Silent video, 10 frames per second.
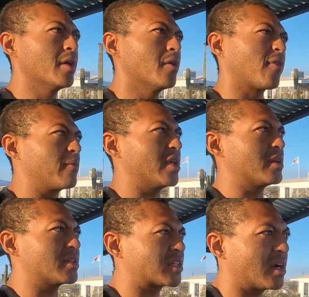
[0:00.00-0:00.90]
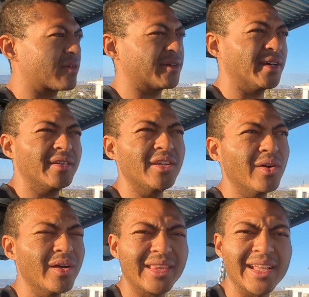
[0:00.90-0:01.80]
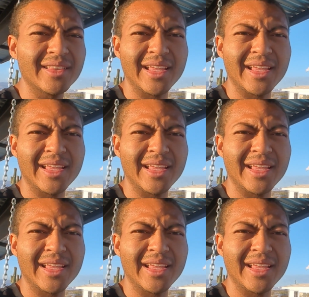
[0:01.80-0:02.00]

for me to discover, you know what, that,